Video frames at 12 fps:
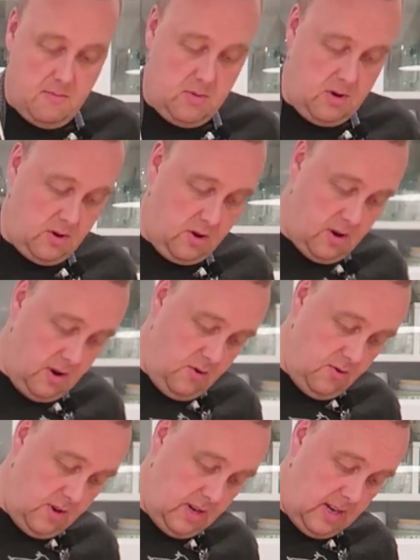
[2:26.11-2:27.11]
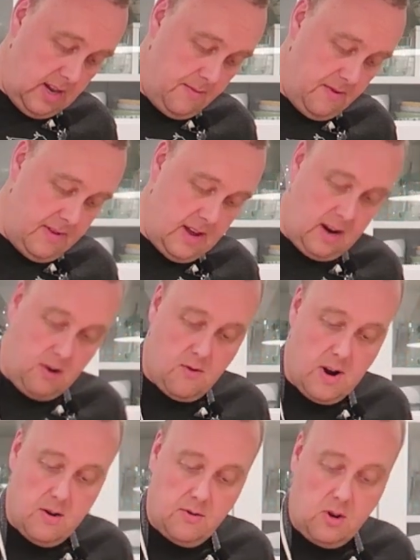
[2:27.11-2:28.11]
I'm just going to use some of that
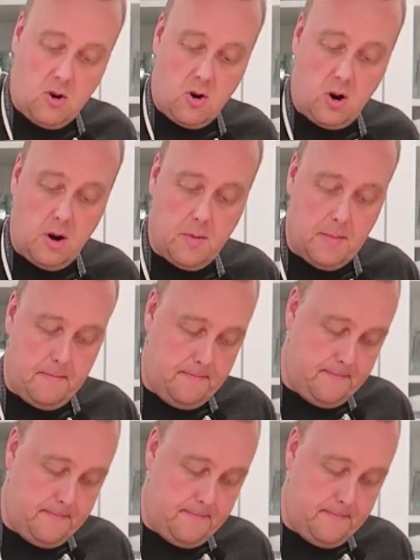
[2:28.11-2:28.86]
ground cardamom.